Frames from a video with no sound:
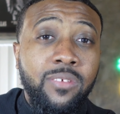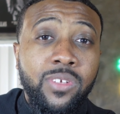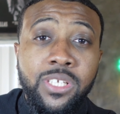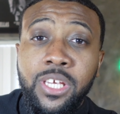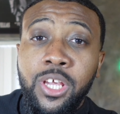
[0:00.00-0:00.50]
If
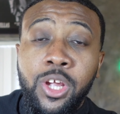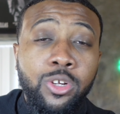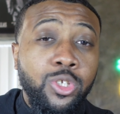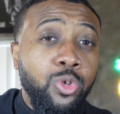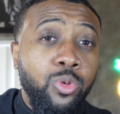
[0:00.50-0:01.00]
it's a year,
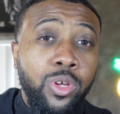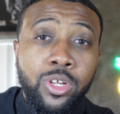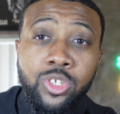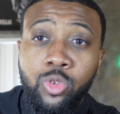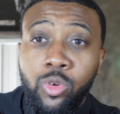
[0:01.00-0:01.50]
2
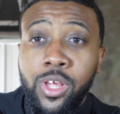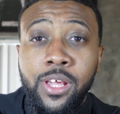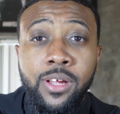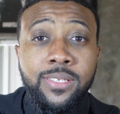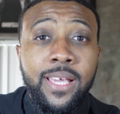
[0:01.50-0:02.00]
years, 3
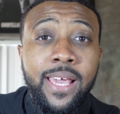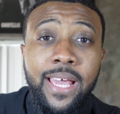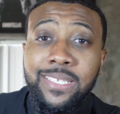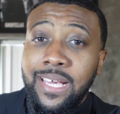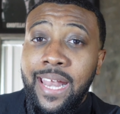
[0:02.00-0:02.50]
years,
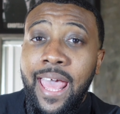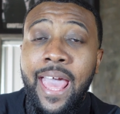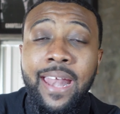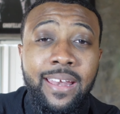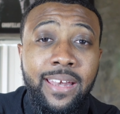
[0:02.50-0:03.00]
it's going to
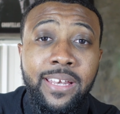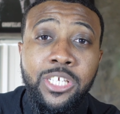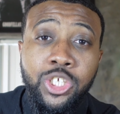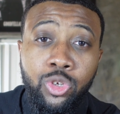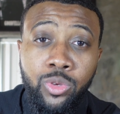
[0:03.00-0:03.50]
add an
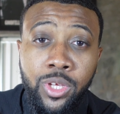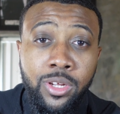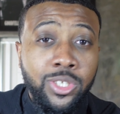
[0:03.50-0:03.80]
additional year.